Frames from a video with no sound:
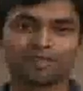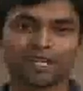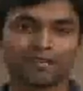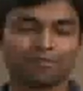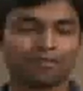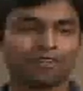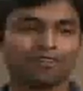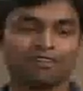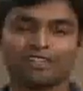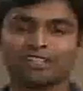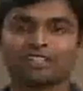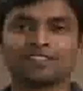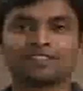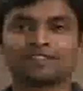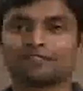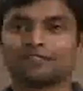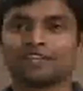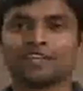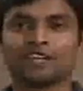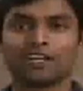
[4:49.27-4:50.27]
we're
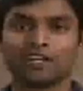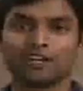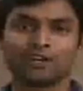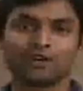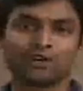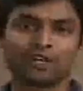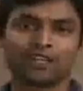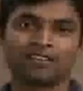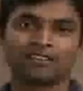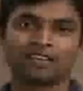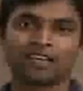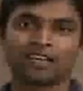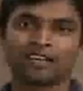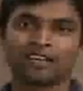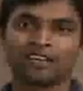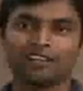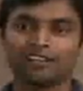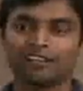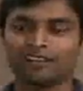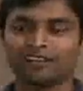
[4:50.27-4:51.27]
just figuring out
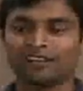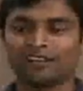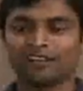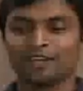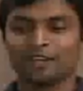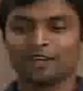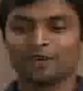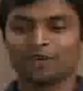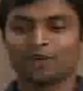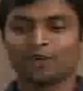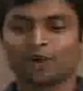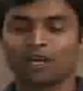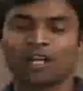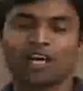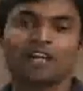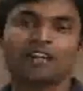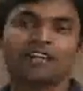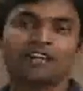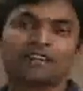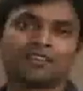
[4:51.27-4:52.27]
exactly what
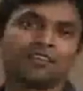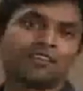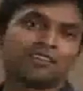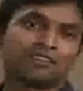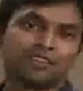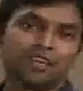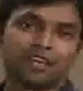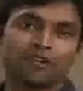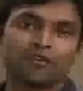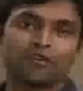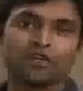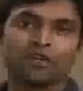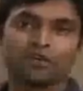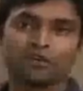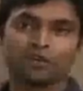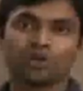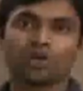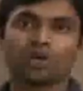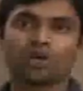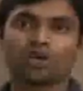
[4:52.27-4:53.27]
other things can we
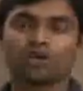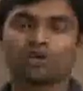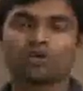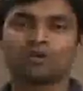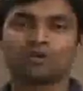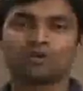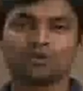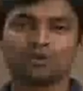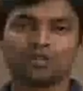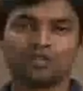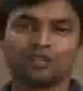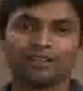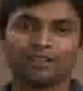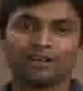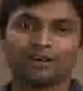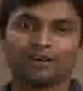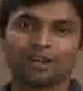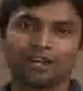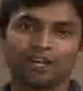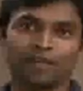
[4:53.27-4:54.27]
do in order to do
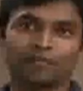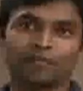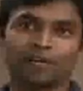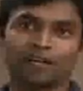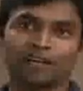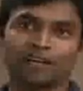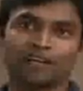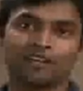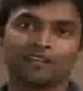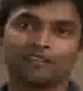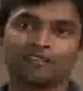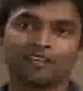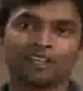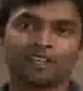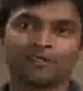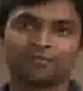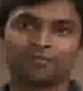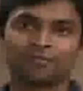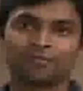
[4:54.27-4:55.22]
the online marketing well.